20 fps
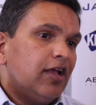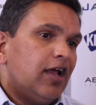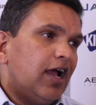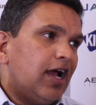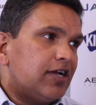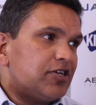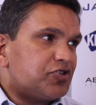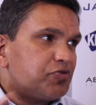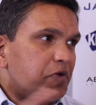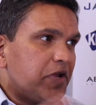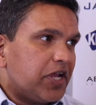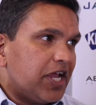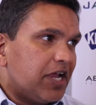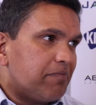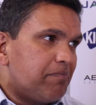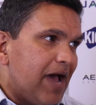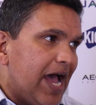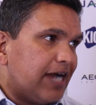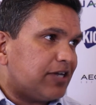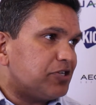And swinging
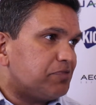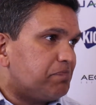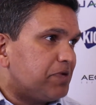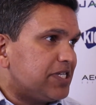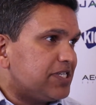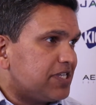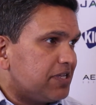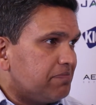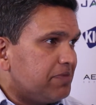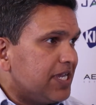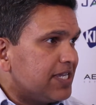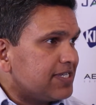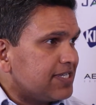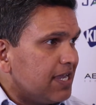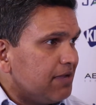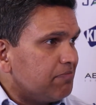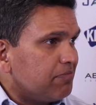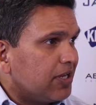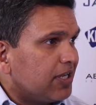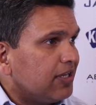back to PCB
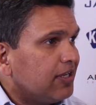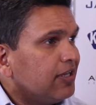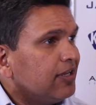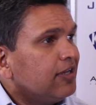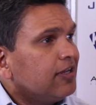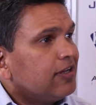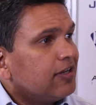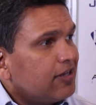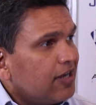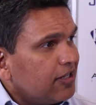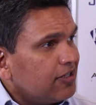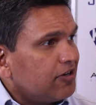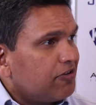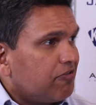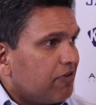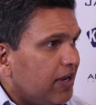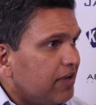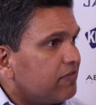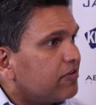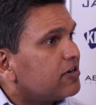assembly, another
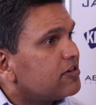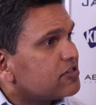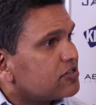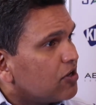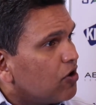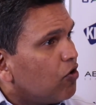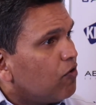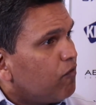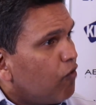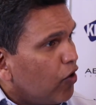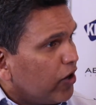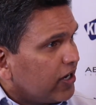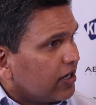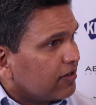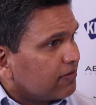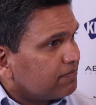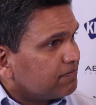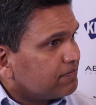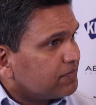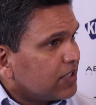driver is low voiding,
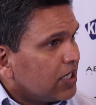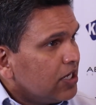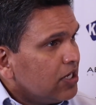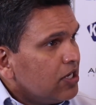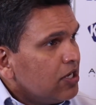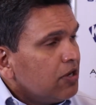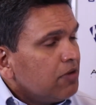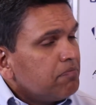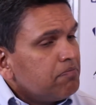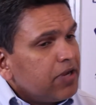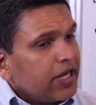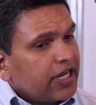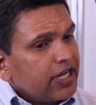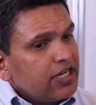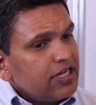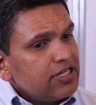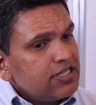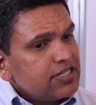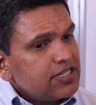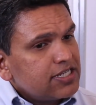
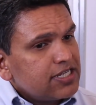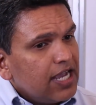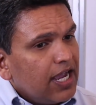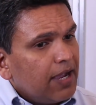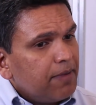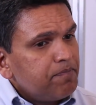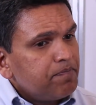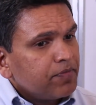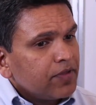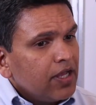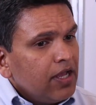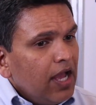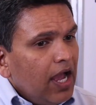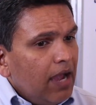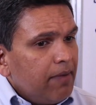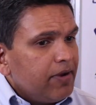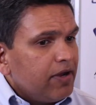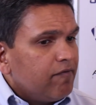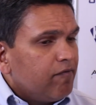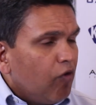because
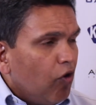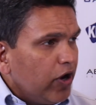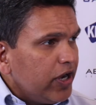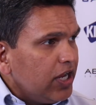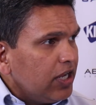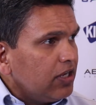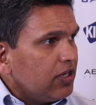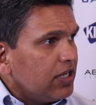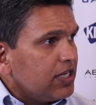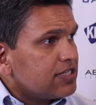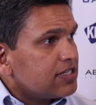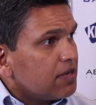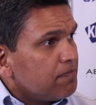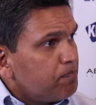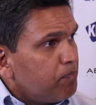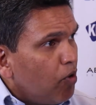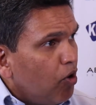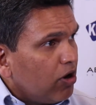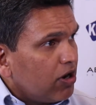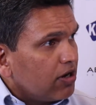voiding is
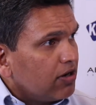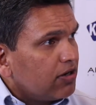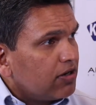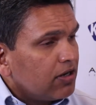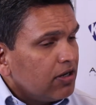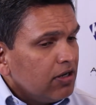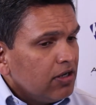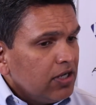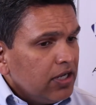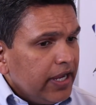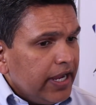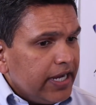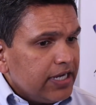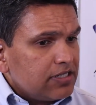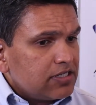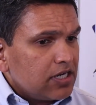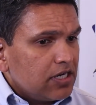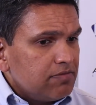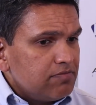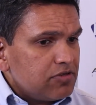important in
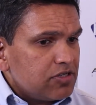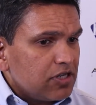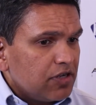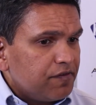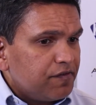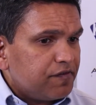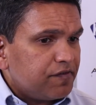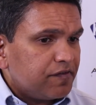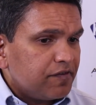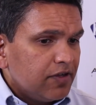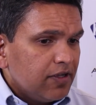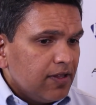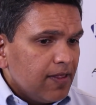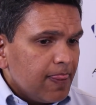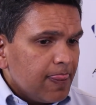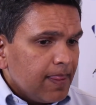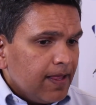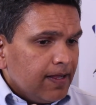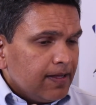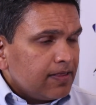terms of
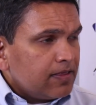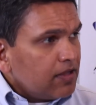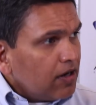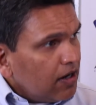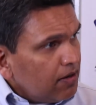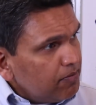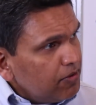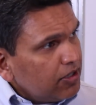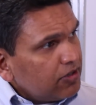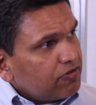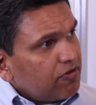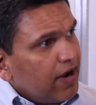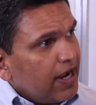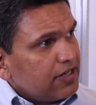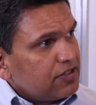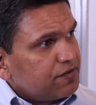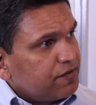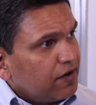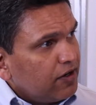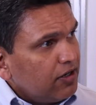thermal
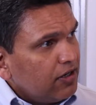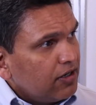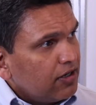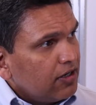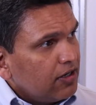transfer,